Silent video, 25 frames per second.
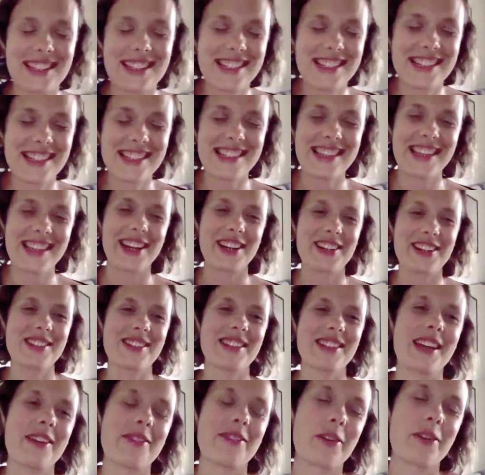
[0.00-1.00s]
she's here
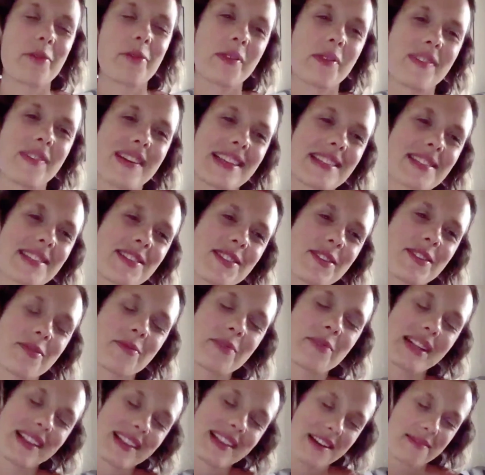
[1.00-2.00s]
together with us. So
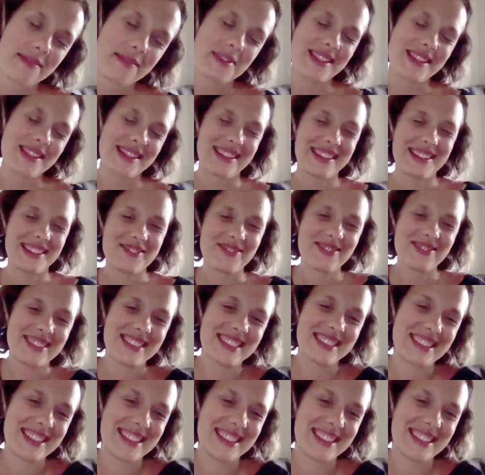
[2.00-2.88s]
welcome, Sonam.